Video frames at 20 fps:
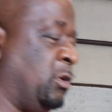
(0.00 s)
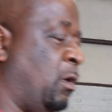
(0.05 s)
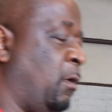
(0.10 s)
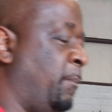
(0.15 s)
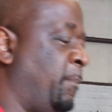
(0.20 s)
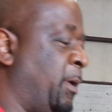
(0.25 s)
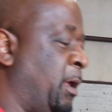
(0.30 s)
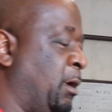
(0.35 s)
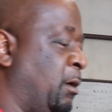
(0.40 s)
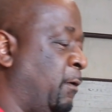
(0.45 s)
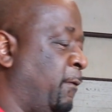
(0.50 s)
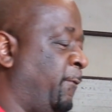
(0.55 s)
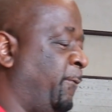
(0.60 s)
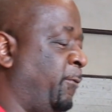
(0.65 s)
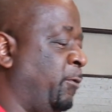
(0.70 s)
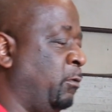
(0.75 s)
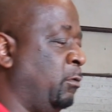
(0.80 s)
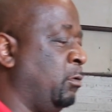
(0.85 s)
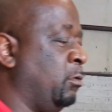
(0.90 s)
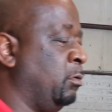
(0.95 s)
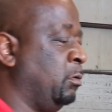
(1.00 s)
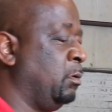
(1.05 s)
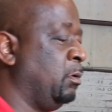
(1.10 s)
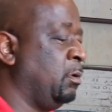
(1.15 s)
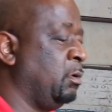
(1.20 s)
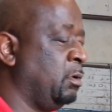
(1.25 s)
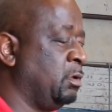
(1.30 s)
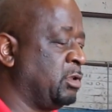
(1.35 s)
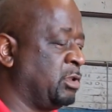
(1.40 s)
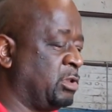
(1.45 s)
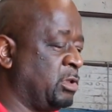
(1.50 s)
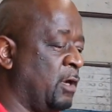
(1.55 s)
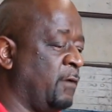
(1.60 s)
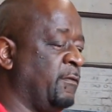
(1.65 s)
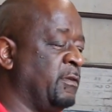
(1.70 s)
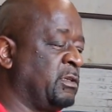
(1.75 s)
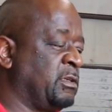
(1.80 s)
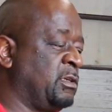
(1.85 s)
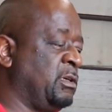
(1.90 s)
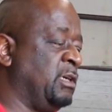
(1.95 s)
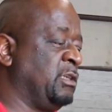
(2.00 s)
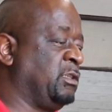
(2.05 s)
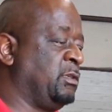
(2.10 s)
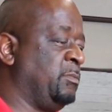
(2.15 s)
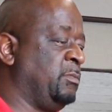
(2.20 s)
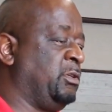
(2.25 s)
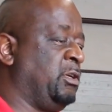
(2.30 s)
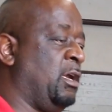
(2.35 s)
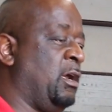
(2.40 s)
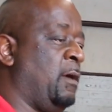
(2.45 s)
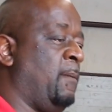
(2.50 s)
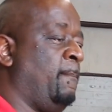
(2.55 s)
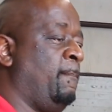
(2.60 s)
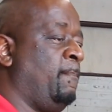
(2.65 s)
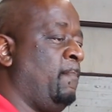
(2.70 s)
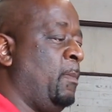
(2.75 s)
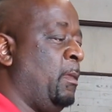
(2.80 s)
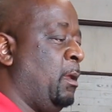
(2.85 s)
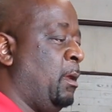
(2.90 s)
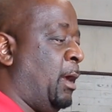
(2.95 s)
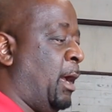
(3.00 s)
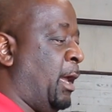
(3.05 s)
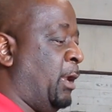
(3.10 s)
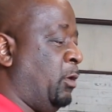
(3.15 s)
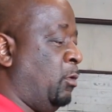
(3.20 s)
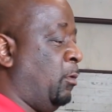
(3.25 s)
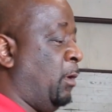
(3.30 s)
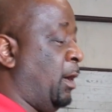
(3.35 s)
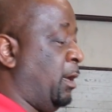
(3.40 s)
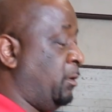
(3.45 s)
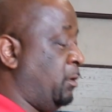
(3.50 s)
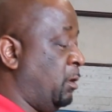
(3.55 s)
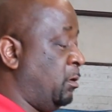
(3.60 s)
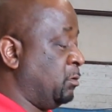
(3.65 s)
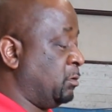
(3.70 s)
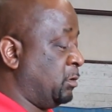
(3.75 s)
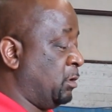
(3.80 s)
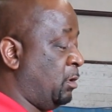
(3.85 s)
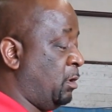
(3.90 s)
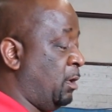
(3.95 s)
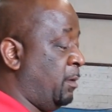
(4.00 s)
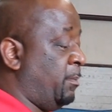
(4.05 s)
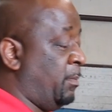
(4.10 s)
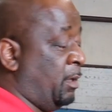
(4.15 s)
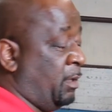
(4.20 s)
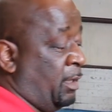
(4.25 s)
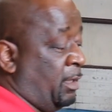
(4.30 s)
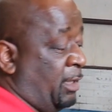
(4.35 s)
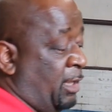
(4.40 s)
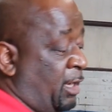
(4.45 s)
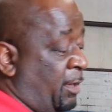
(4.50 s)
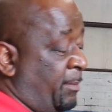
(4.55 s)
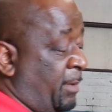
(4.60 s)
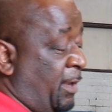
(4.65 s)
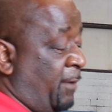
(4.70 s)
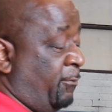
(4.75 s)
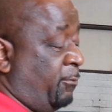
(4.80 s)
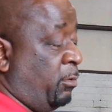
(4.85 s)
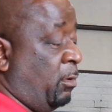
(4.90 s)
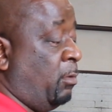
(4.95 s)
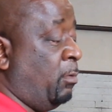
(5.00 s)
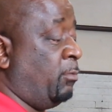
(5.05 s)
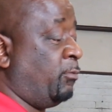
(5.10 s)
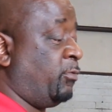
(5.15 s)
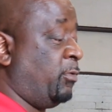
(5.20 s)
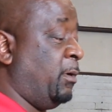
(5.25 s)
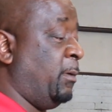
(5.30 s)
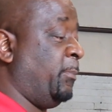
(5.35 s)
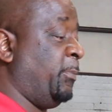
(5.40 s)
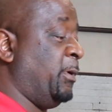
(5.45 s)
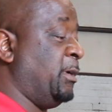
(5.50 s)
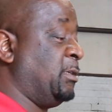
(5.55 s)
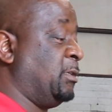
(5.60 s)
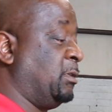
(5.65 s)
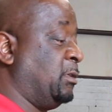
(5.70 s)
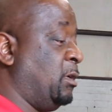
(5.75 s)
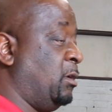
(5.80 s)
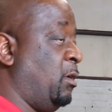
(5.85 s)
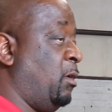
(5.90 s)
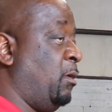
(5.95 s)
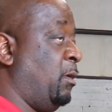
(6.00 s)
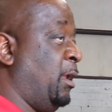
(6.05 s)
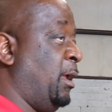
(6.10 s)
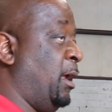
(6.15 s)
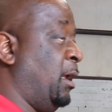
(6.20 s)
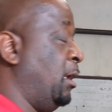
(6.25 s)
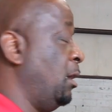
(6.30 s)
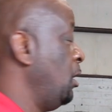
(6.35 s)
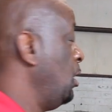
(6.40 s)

y'all being a full service custom shop, I know how donks are. A lot of them have chrome trim pieces and all that.